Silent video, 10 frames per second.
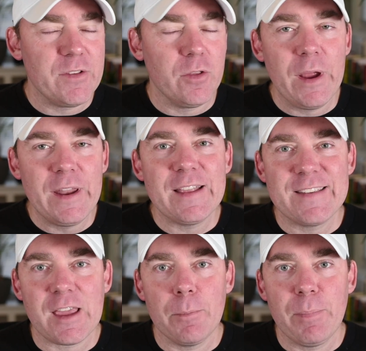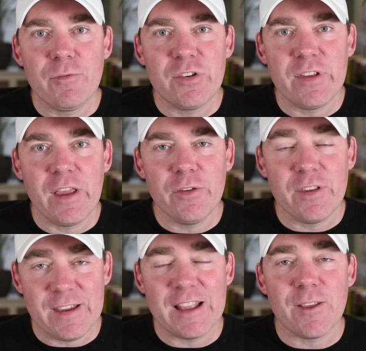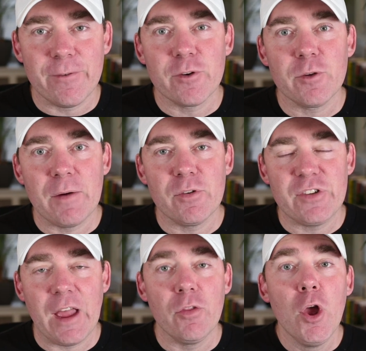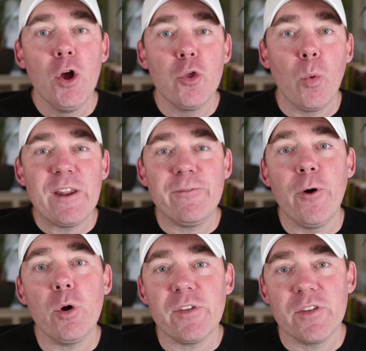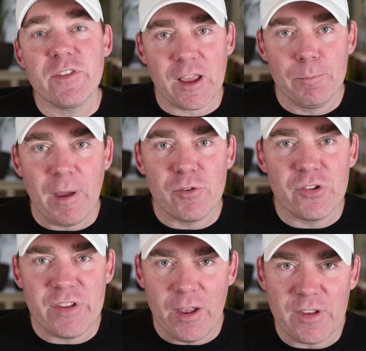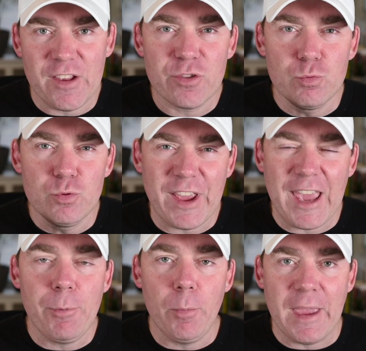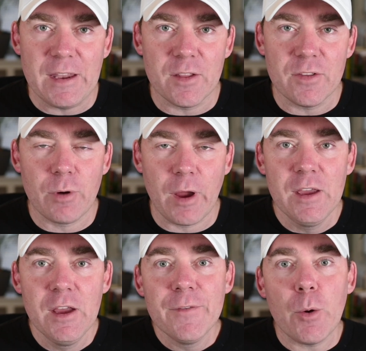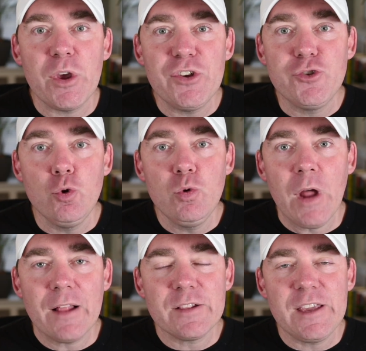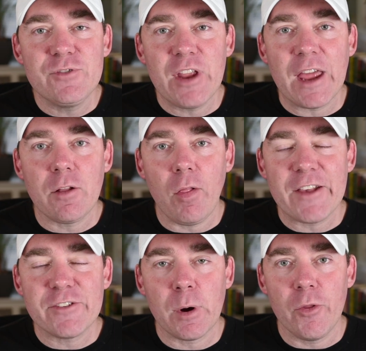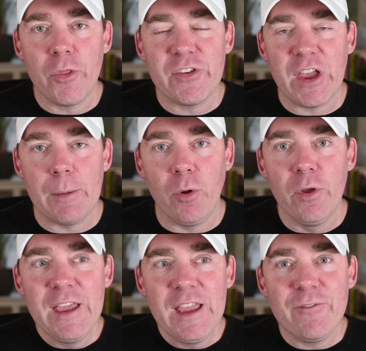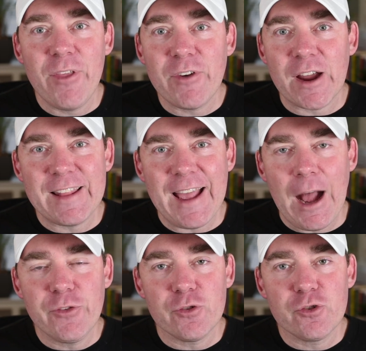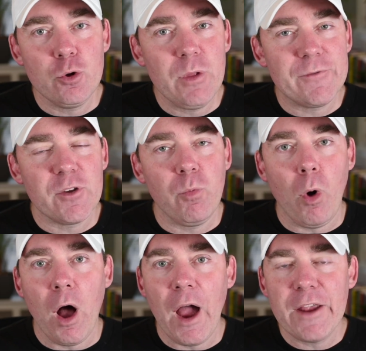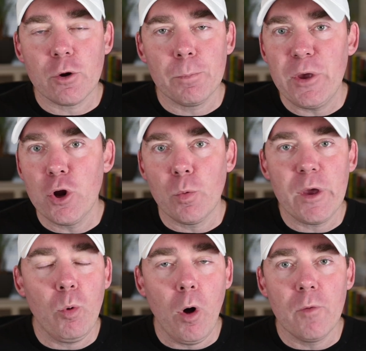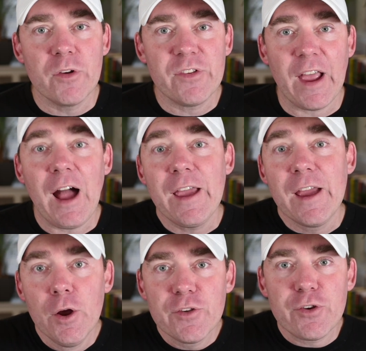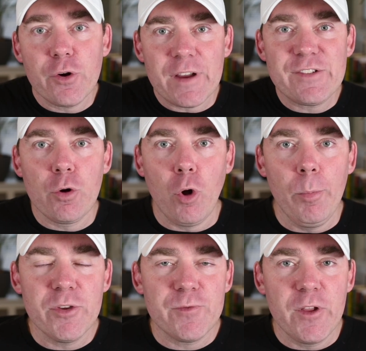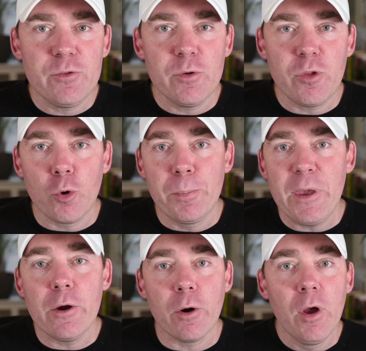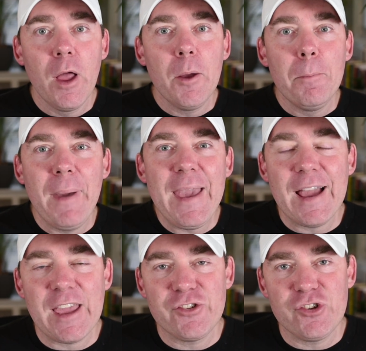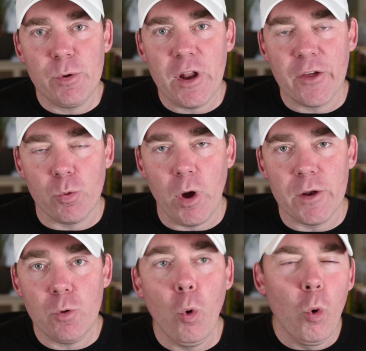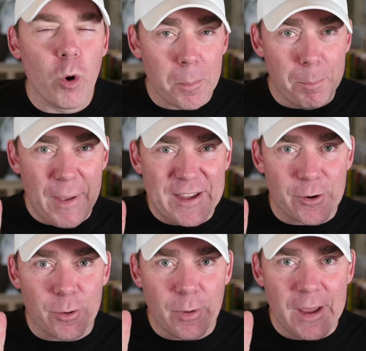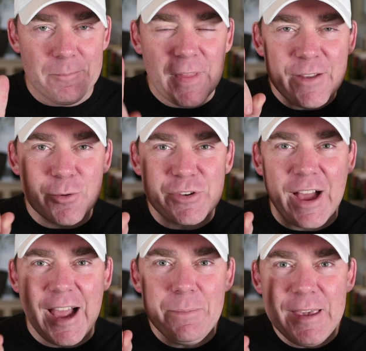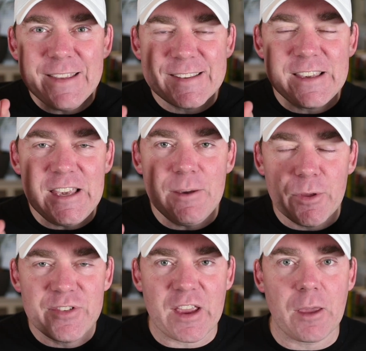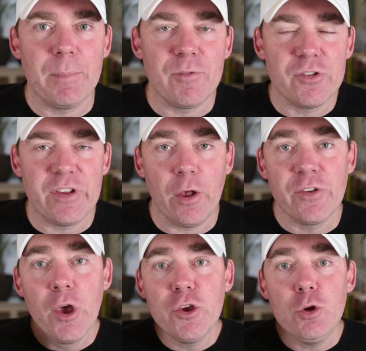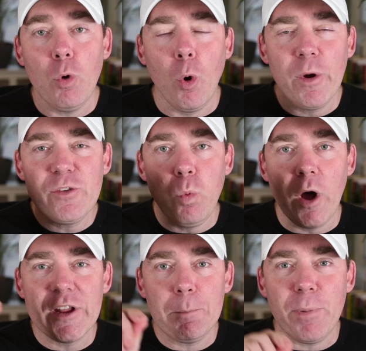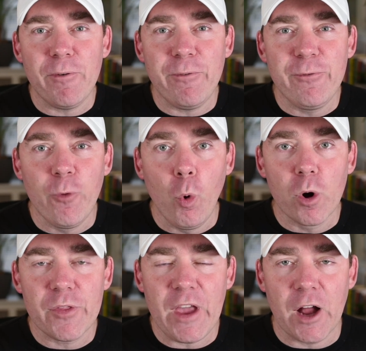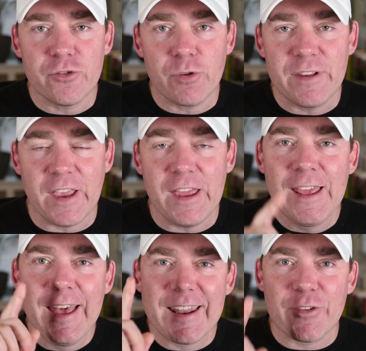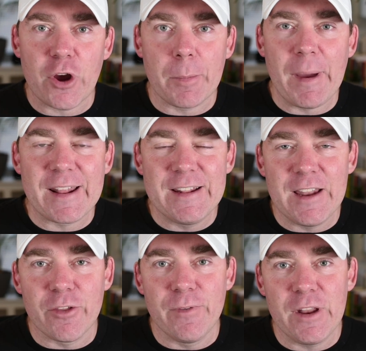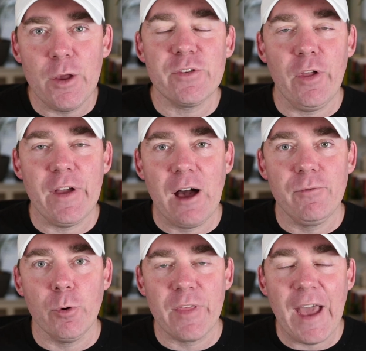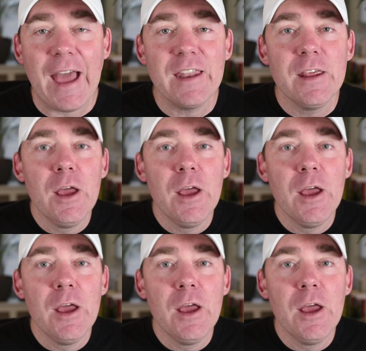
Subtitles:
So the way to get second beverage sales is to get the first beverage down. The way to focus on second beverage sales is through table maintenance, right? That we do not leave dead glassware on the table. If they've got an ounce or two left of wine or beer, we go over and say, "Hi, sir, I see you're almost finished with your beer. May I get you another one?" Or better, right? So timing is key with second beverage sales. You always want it before the entrees hit, and I'll talk about it in another video, so look out for that.